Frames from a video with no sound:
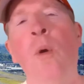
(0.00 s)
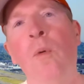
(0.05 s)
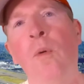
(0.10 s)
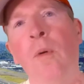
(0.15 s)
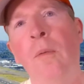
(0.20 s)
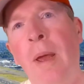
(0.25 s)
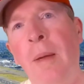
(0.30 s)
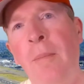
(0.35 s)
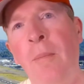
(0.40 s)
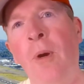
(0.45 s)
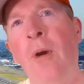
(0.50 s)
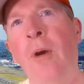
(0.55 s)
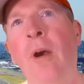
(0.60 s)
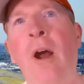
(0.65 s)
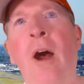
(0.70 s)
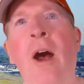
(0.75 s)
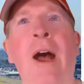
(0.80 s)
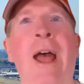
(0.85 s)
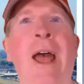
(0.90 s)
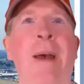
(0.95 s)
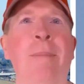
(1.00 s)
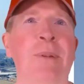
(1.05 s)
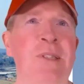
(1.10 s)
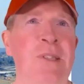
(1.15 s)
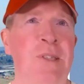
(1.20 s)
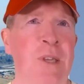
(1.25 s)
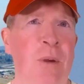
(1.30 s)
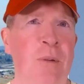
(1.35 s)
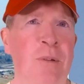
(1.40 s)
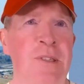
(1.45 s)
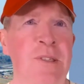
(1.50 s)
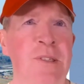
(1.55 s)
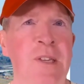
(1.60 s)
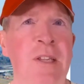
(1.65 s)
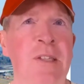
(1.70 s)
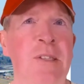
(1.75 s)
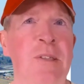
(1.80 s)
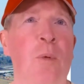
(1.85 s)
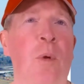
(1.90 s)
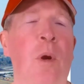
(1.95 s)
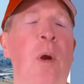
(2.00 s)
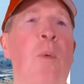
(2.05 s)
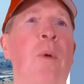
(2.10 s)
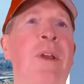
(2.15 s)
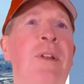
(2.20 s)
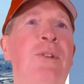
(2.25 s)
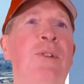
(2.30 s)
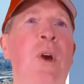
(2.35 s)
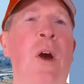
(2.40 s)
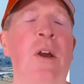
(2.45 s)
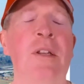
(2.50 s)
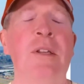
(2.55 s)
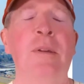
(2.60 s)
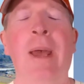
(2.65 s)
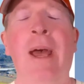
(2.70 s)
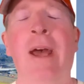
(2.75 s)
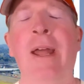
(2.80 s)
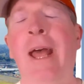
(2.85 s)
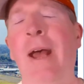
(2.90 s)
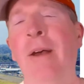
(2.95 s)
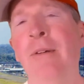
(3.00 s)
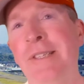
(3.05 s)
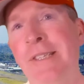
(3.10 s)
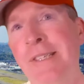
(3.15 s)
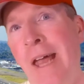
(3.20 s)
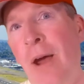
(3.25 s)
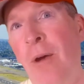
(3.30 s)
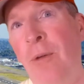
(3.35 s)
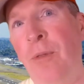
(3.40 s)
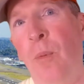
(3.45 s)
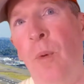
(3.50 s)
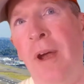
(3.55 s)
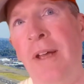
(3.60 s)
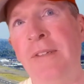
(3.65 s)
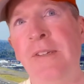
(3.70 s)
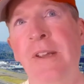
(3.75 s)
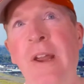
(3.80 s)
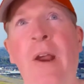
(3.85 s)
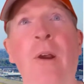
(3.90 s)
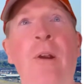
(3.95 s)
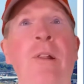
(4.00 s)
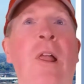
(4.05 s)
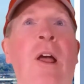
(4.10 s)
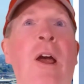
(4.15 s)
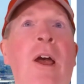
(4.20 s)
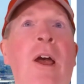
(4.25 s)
Remember episode 6 where we talked about how Southwest Airline